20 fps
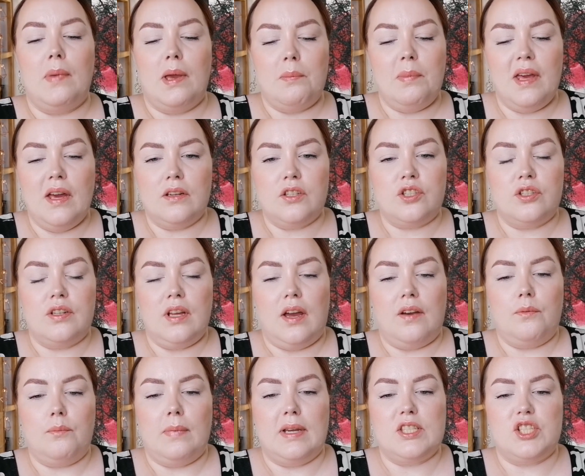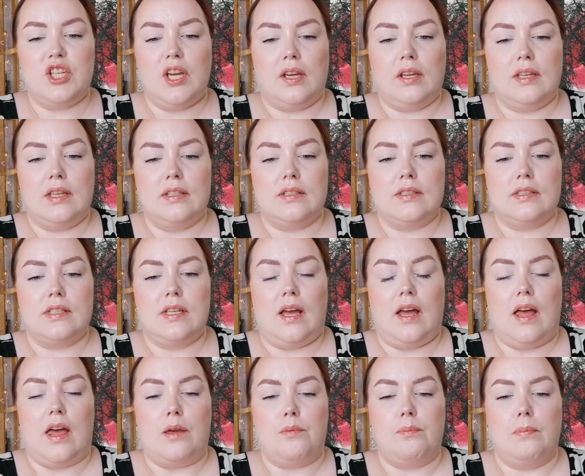maybe I should have my check-in
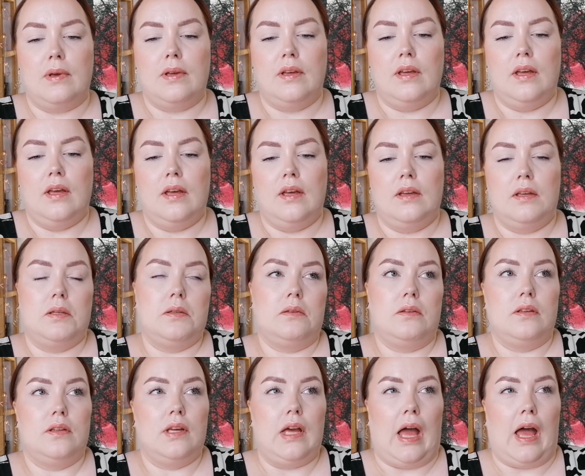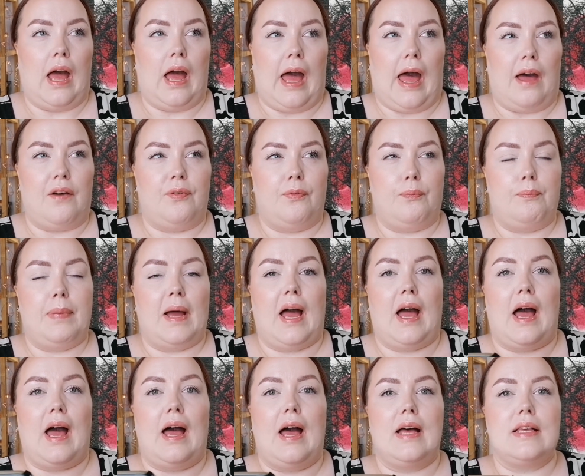time
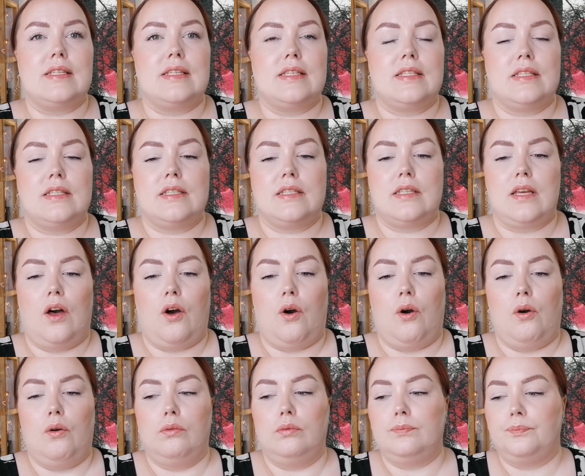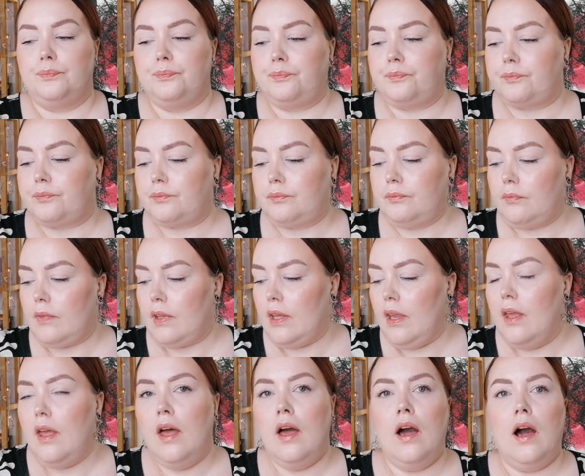1:30. So
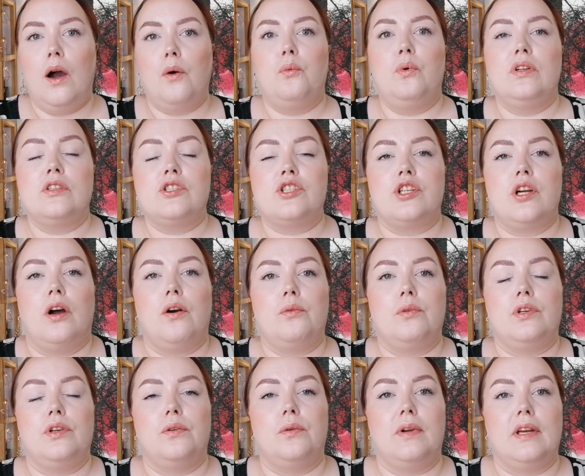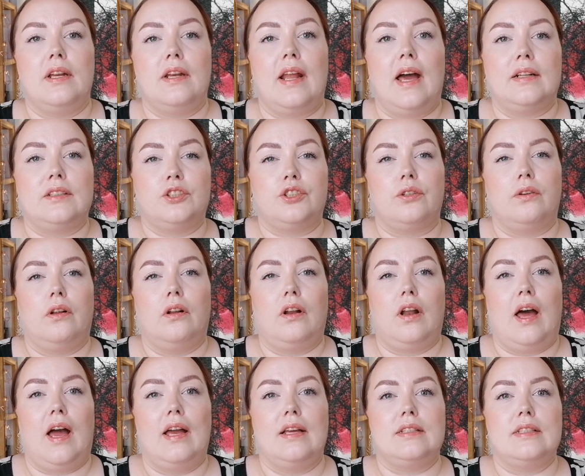I will show you in natural
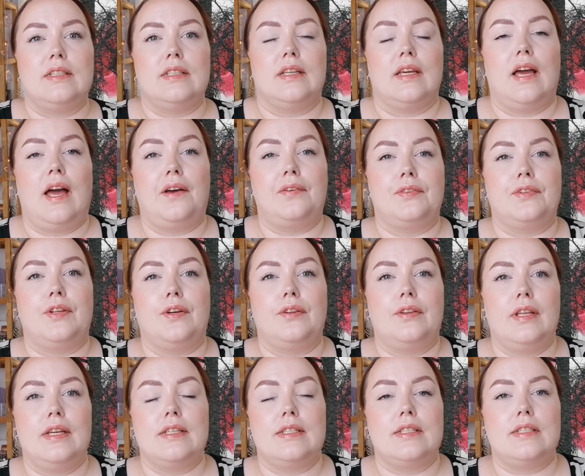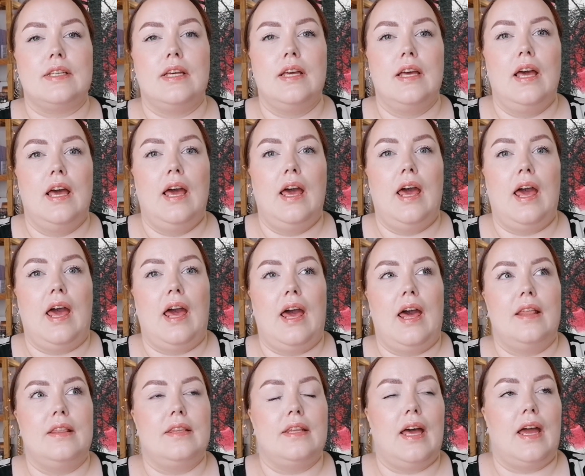lighting after this,
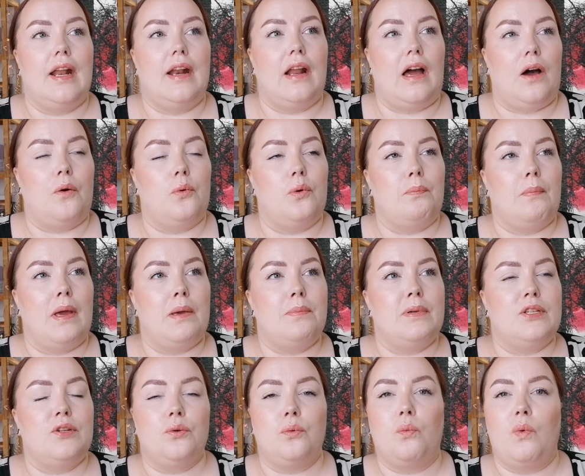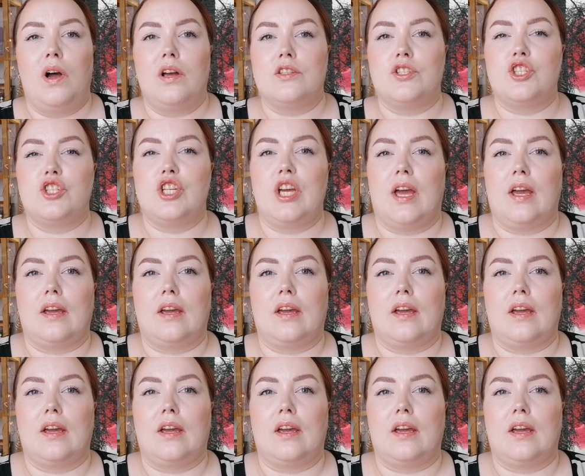and then I will maybe do 1